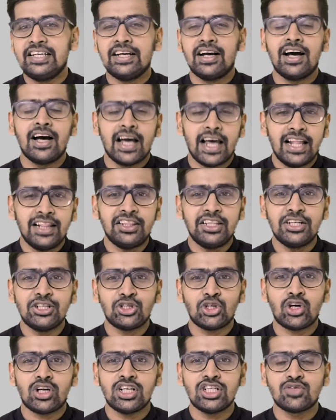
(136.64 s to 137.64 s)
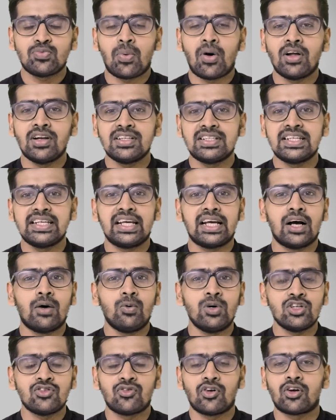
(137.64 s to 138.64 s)
a health insurance policy
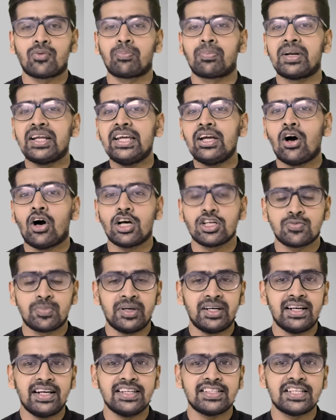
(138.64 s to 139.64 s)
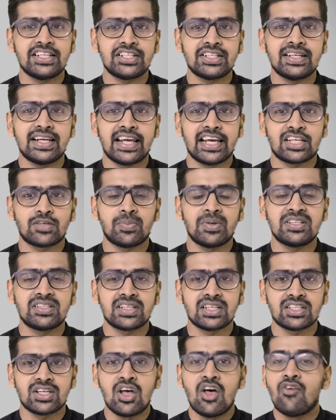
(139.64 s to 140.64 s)
covers for pre-hospitalization
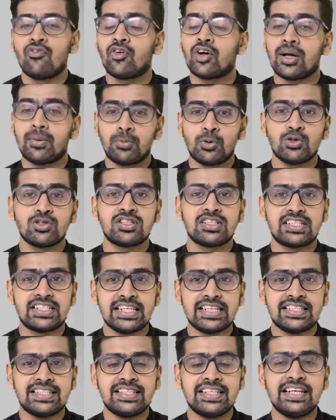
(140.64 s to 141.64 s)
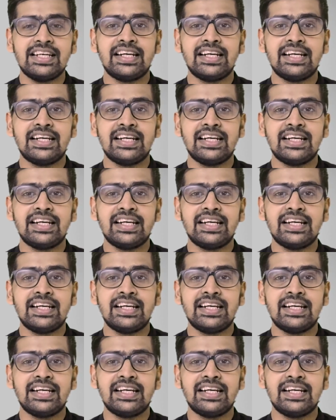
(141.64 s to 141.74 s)
expenses for up to 60